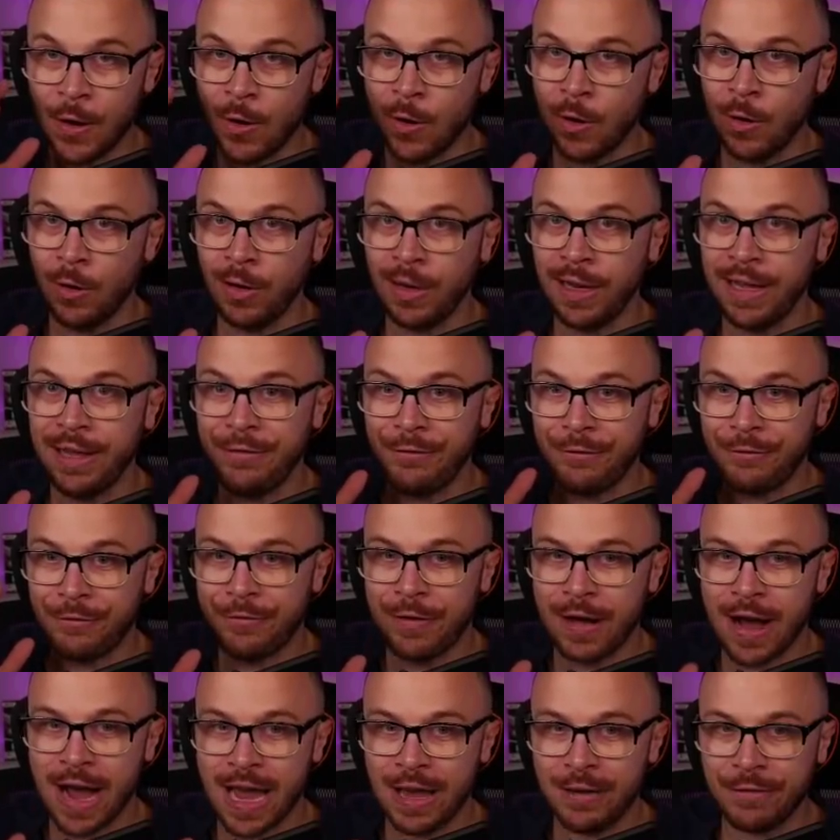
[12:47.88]
only
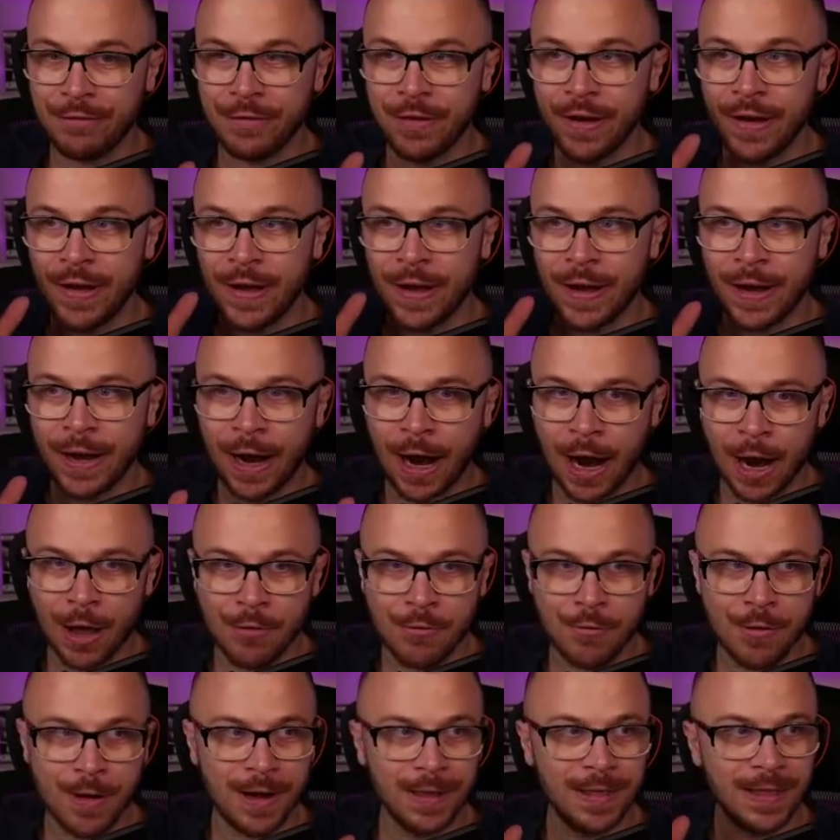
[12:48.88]
five
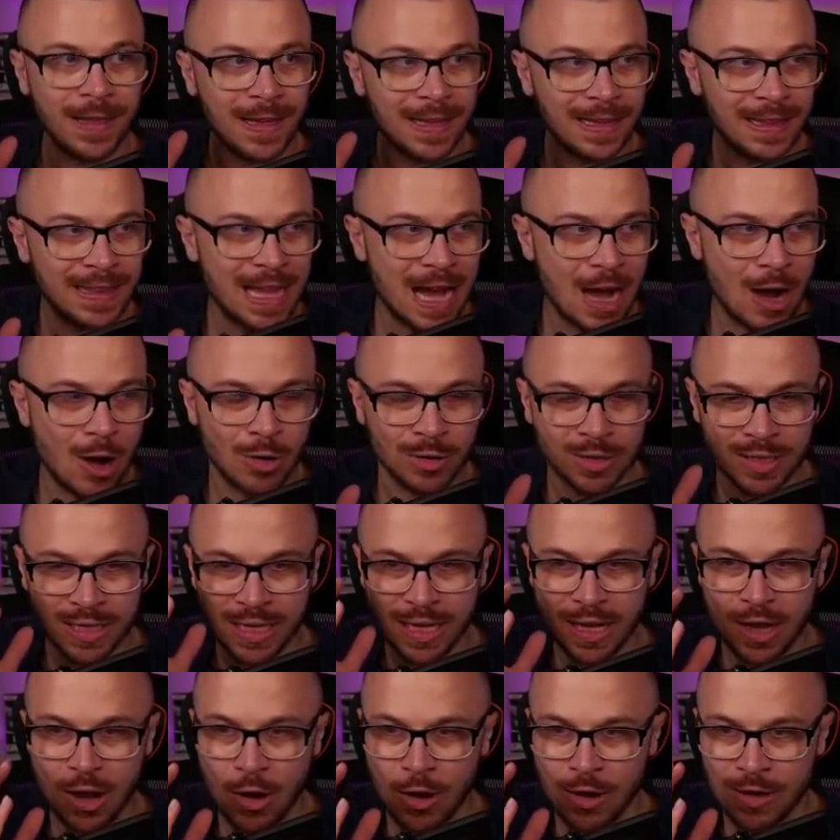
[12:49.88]
hundred
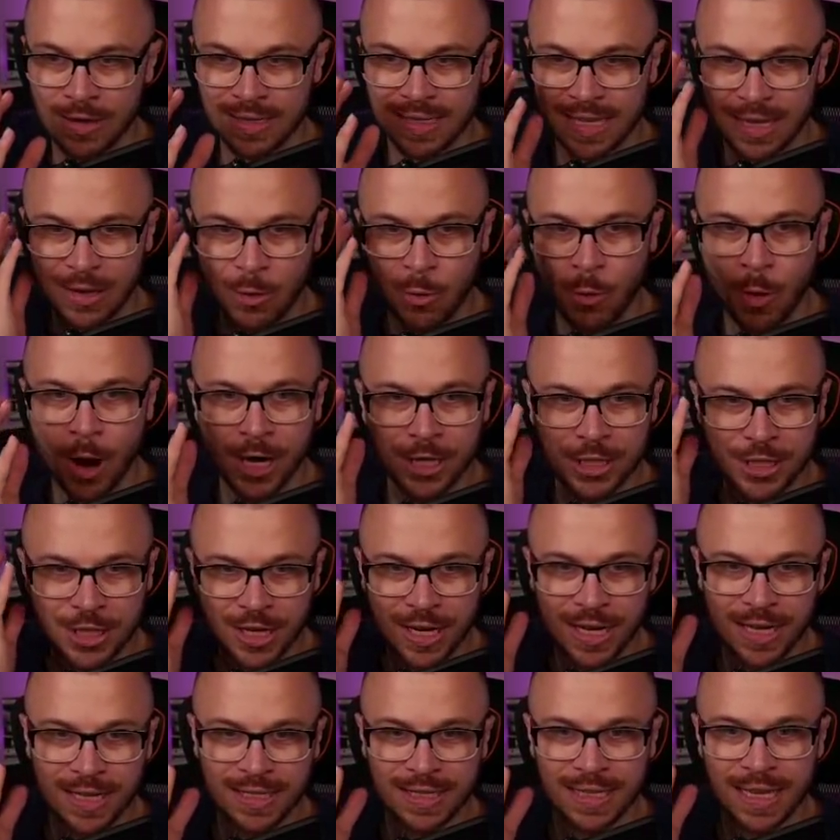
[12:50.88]
thousand coins. The
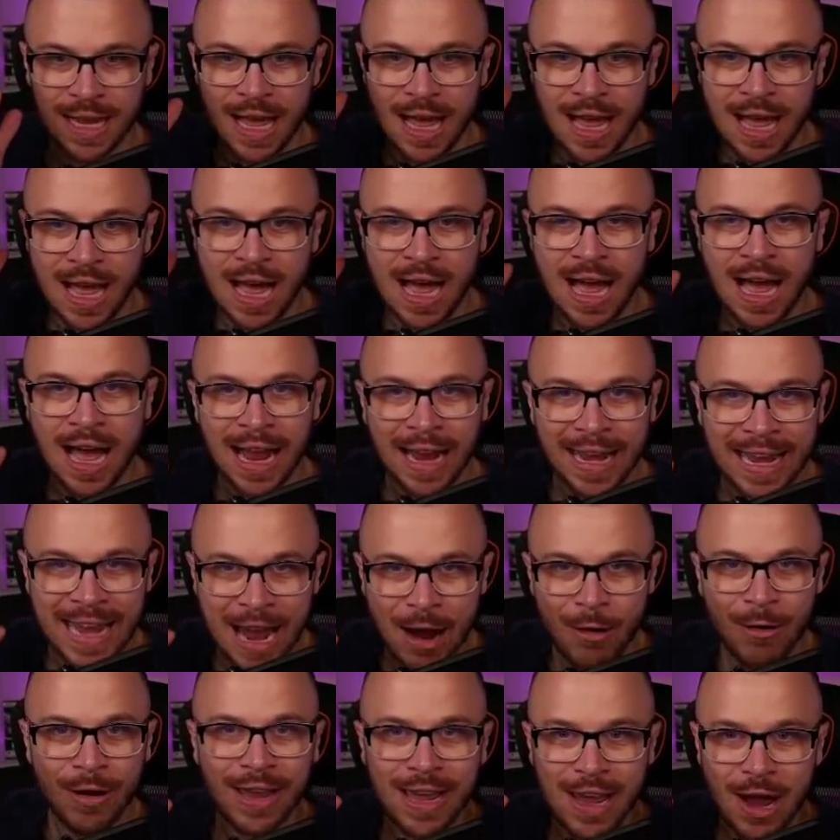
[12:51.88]
question is,
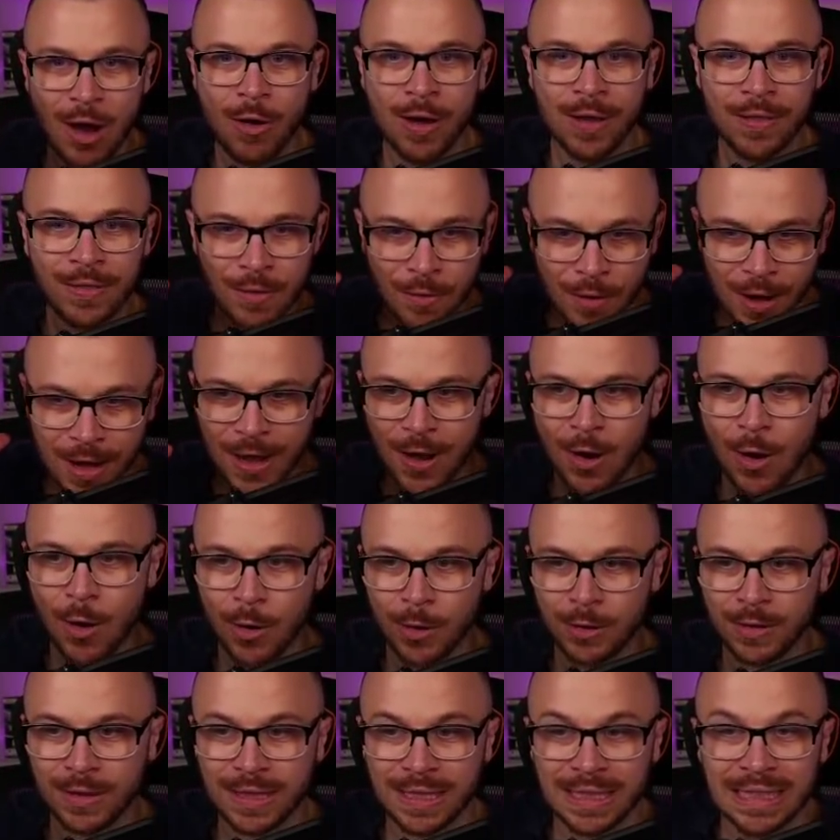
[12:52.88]
can we go and
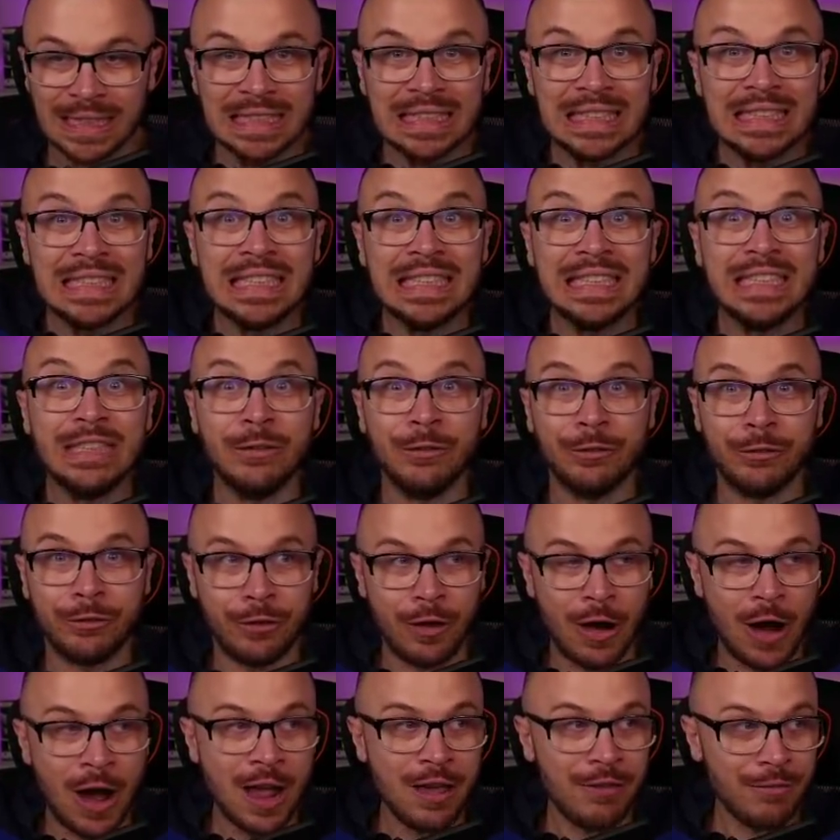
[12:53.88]
record
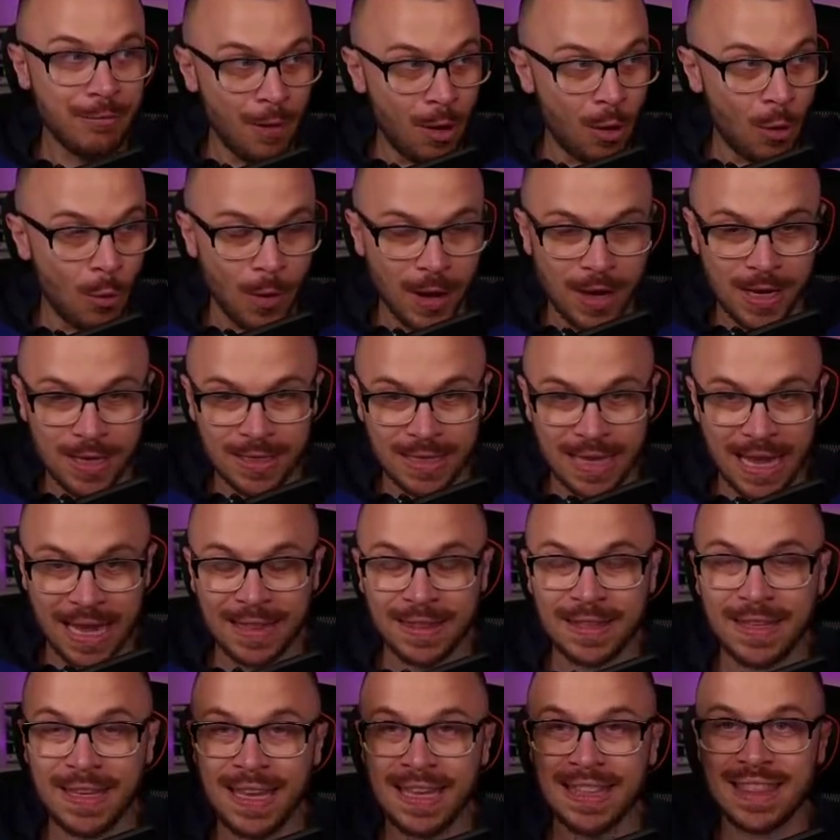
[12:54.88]
five more wins
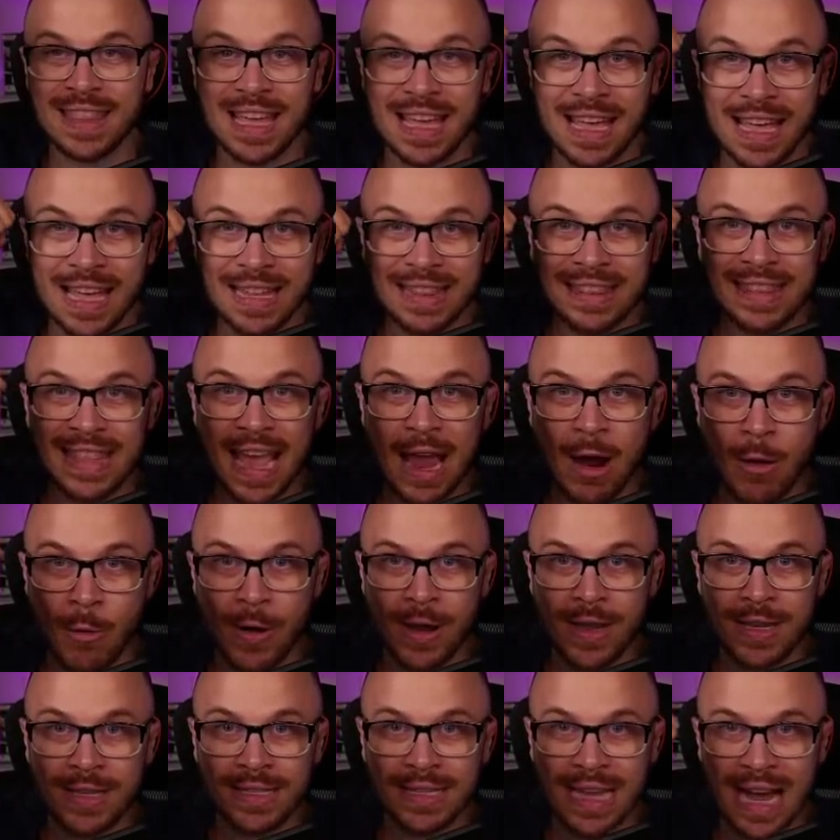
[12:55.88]
and hit ten
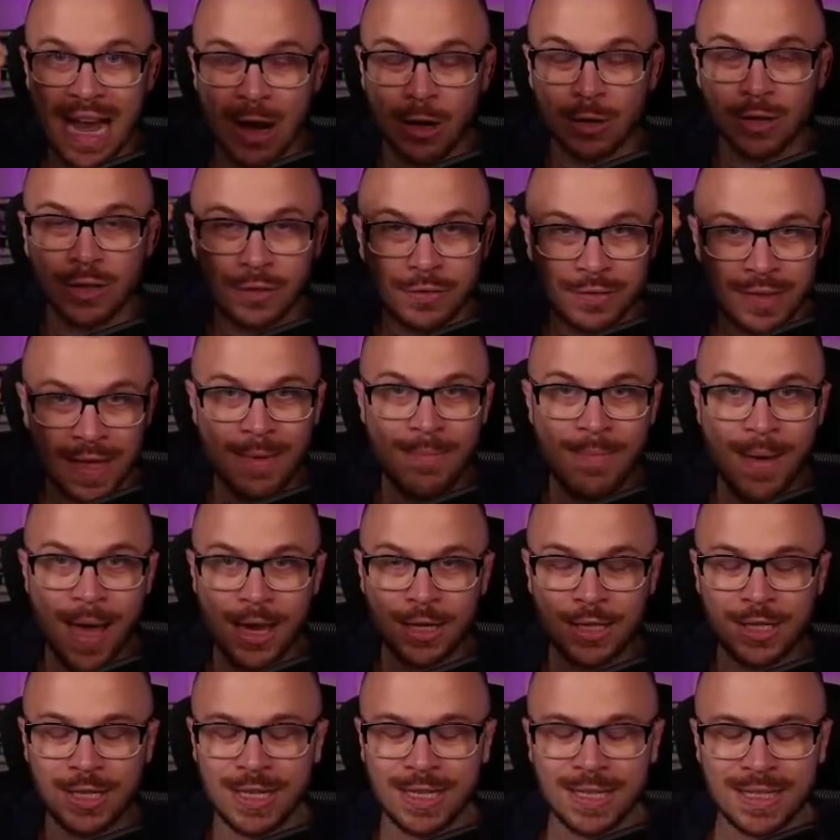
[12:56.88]
wins out of ten
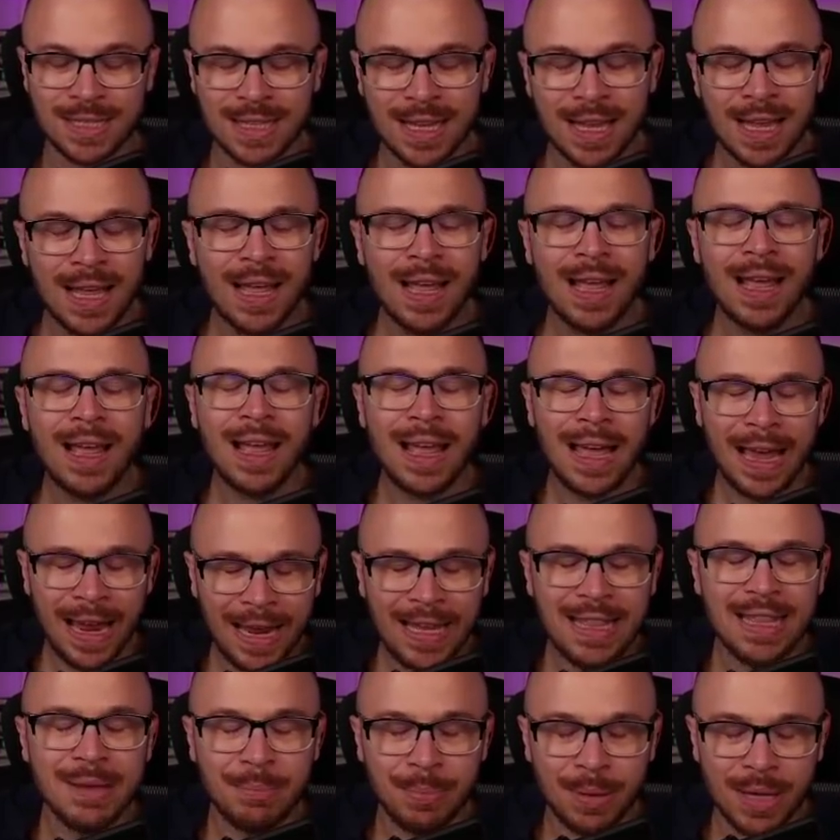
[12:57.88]
matches in the